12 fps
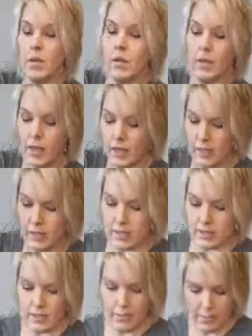It could
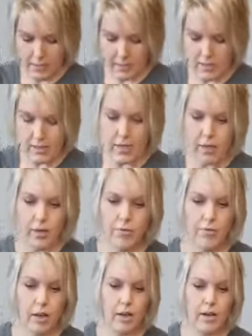sit by itself
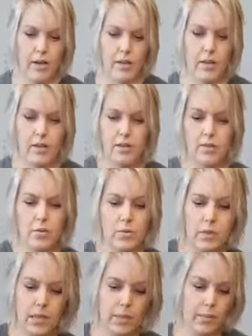on a console
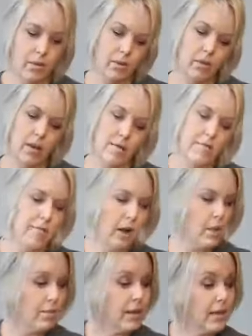table, a
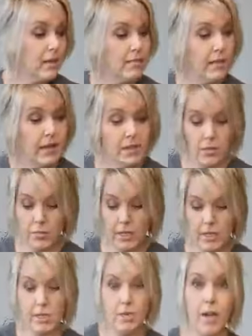fireplace mantle,
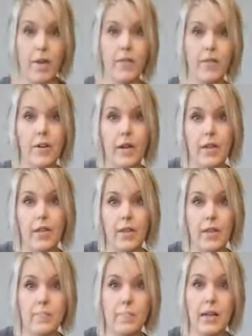because you have a very
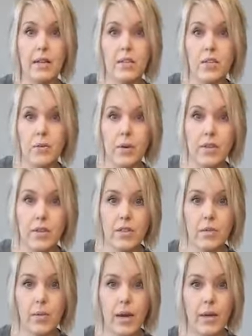thin base to it
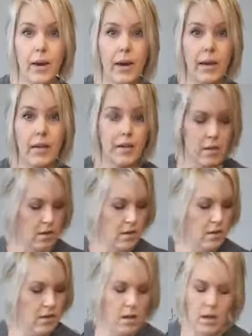this way, right?
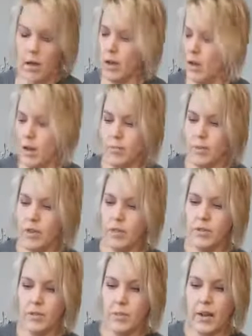I'm going to
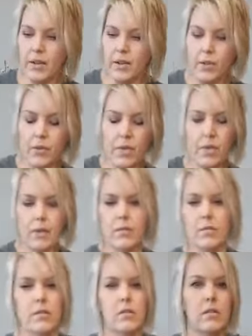use a Magnolia.
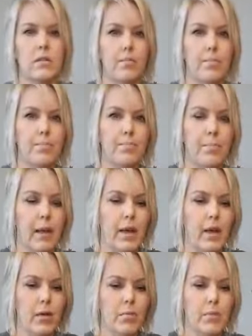This is a
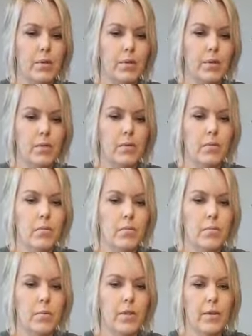pale blue
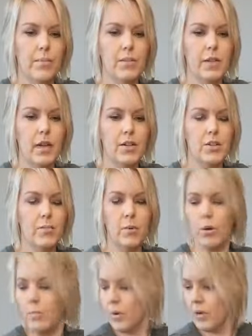with a touch of
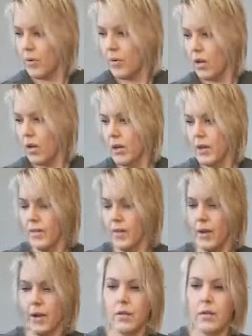purple going on in
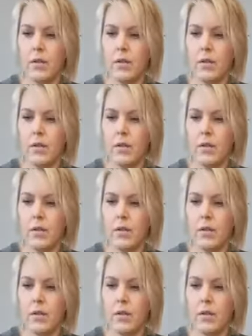there.